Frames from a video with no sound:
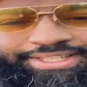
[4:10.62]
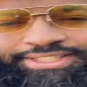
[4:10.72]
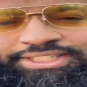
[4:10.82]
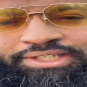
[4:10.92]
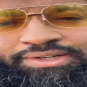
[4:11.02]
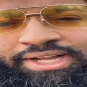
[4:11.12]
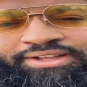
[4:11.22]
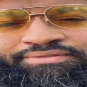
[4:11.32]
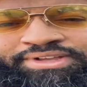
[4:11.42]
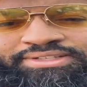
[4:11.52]
Still not
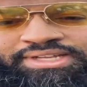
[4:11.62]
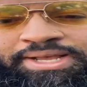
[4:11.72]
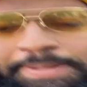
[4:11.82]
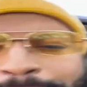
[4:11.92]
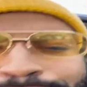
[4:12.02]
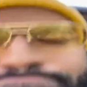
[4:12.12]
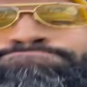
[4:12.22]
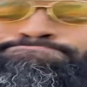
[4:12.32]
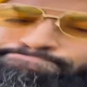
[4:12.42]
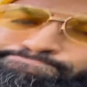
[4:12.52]
convinced, huh?
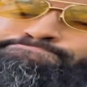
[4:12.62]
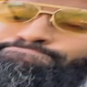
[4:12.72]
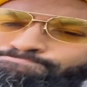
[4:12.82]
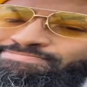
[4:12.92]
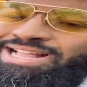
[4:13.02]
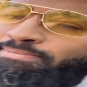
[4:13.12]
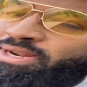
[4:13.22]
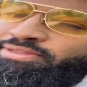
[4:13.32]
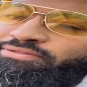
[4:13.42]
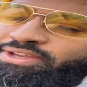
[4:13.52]
I'm gonna
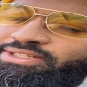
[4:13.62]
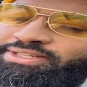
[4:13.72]
have to fix